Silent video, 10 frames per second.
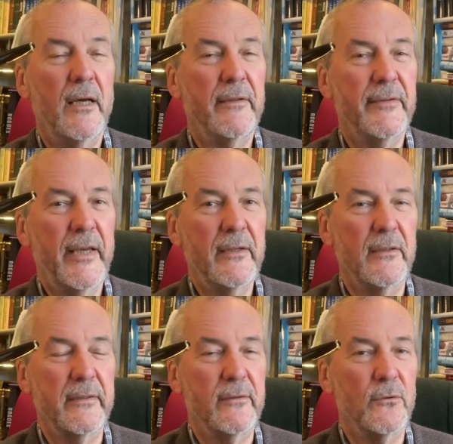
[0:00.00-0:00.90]
and then
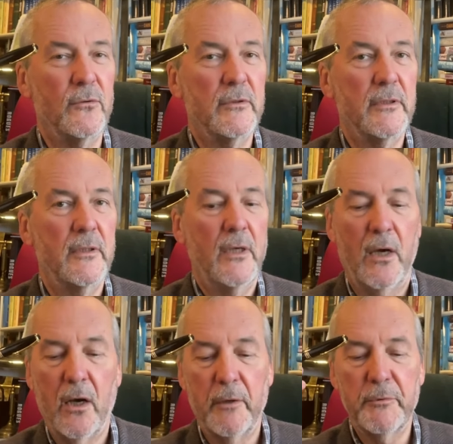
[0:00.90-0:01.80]
I thought
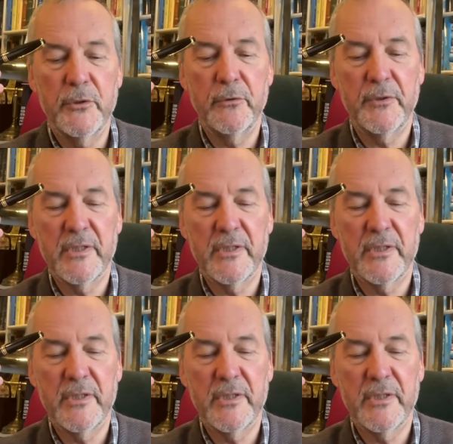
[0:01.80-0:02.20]
I would do